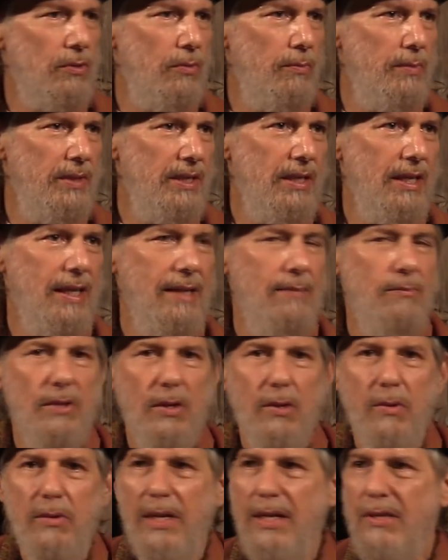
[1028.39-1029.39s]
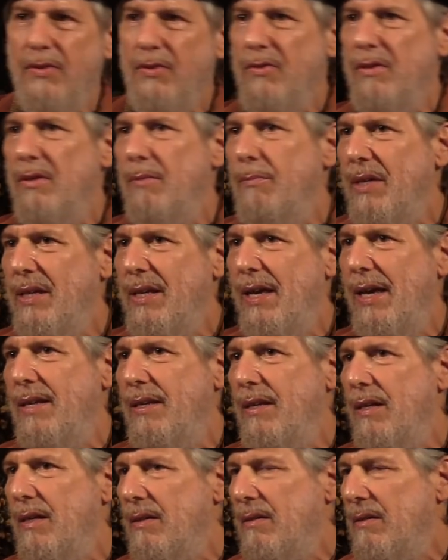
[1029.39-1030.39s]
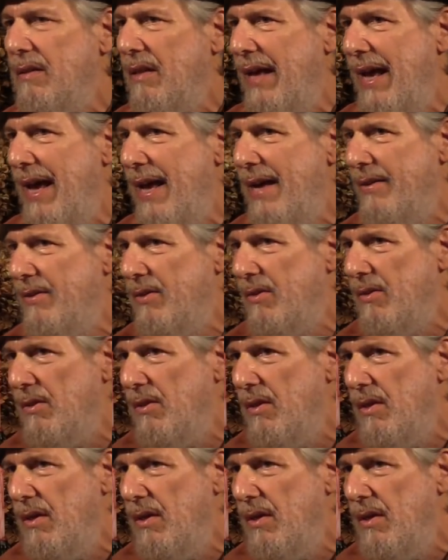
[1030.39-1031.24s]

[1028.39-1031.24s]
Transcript: who became known as the McKenna clan.